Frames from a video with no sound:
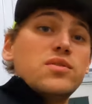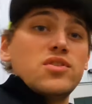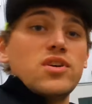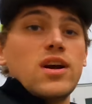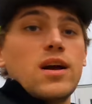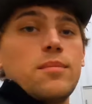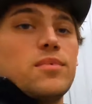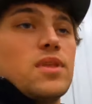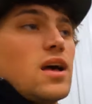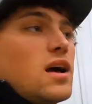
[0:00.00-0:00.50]
We
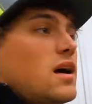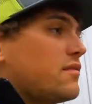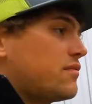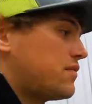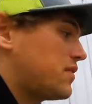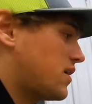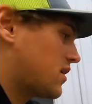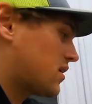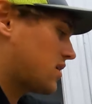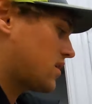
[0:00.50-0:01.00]
dropped
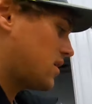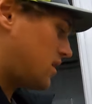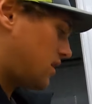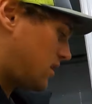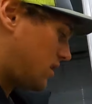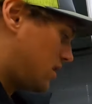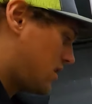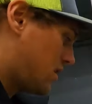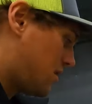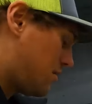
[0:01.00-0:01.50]
off our
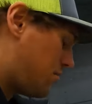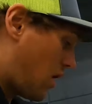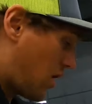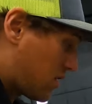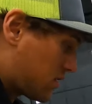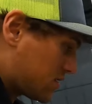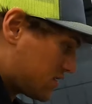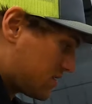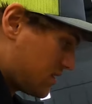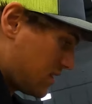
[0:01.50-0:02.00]
uh,
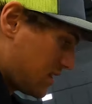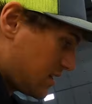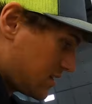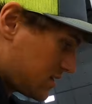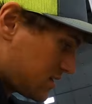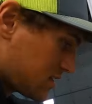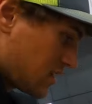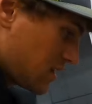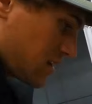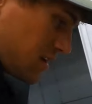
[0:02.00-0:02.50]
parts
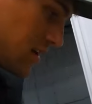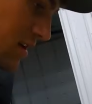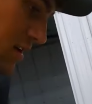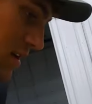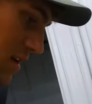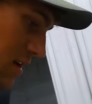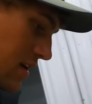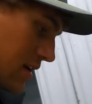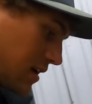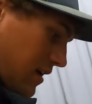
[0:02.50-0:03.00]
list,
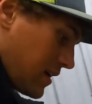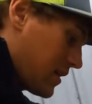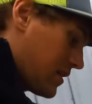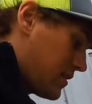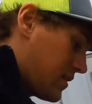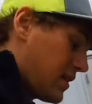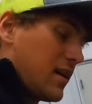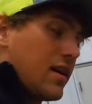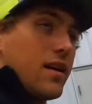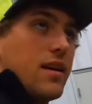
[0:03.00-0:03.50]

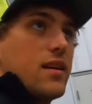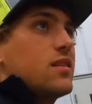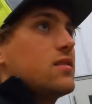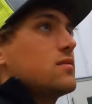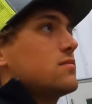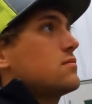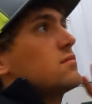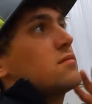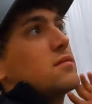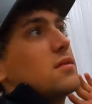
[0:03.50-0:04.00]
and they
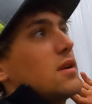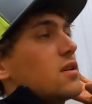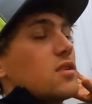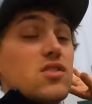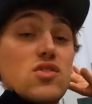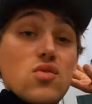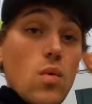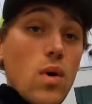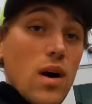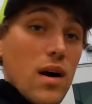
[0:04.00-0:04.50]
they're
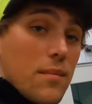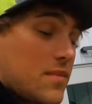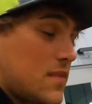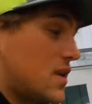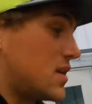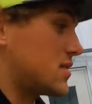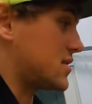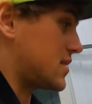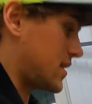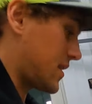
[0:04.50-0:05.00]
swamped.
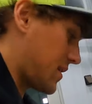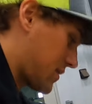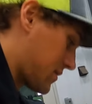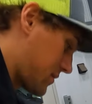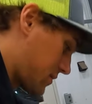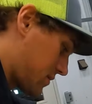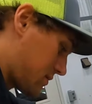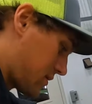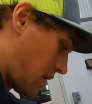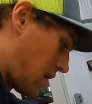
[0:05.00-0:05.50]
There's like
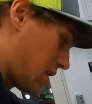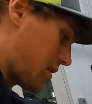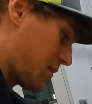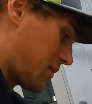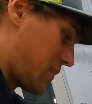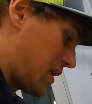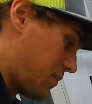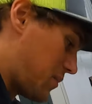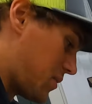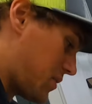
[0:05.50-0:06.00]

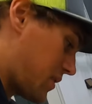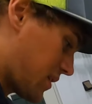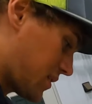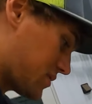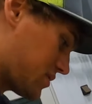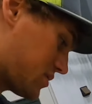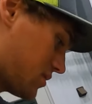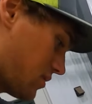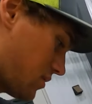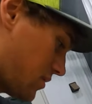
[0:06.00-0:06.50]
100 people
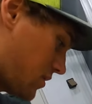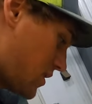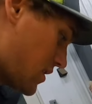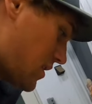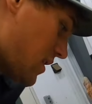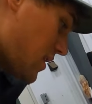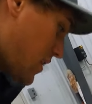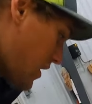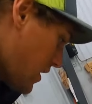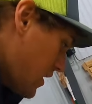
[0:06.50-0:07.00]
there, so
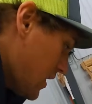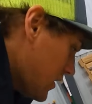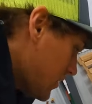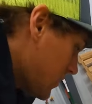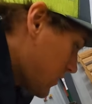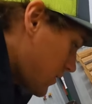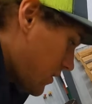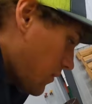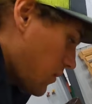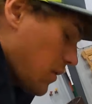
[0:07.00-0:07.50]

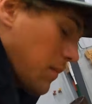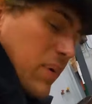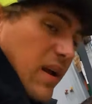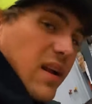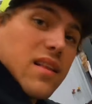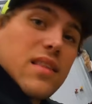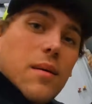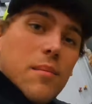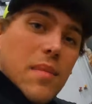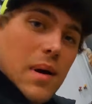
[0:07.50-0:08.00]
the, we'll
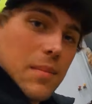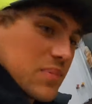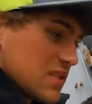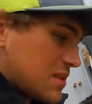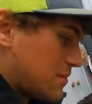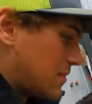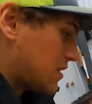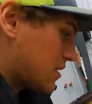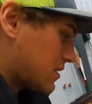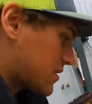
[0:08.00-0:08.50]
pick them up
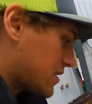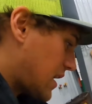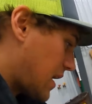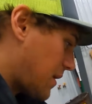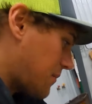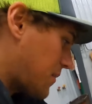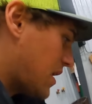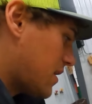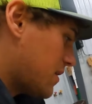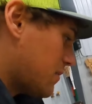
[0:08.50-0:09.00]
some other
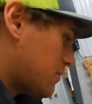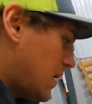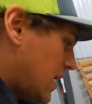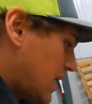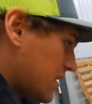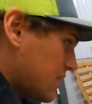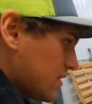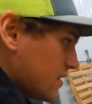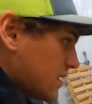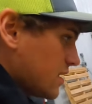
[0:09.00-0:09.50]
time.
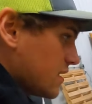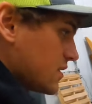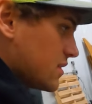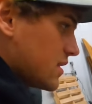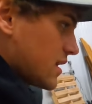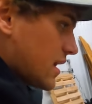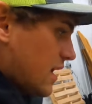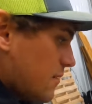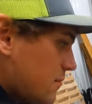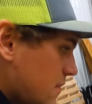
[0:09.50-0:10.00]
But
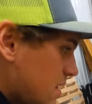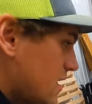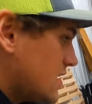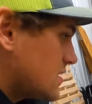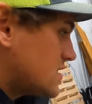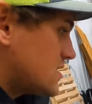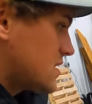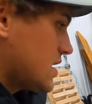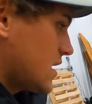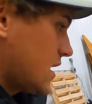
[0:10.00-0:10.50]
they gave me
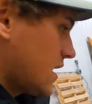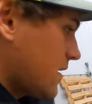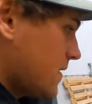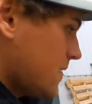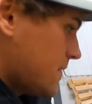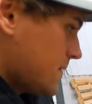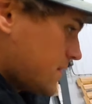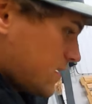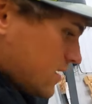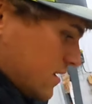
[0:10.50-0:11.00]
this thing.
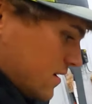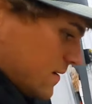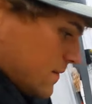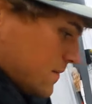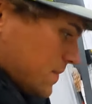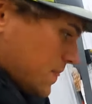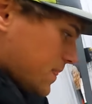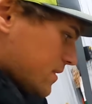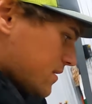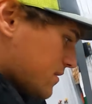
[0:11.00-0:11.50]

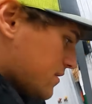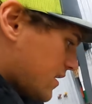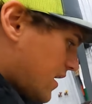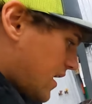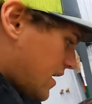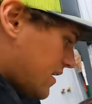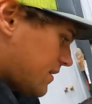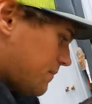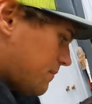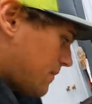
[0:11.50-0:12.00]
The
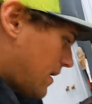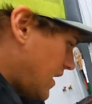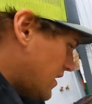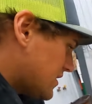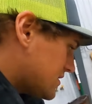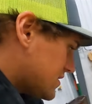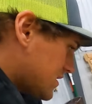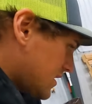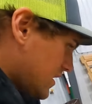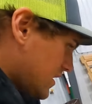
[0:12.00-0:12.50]
guy that makes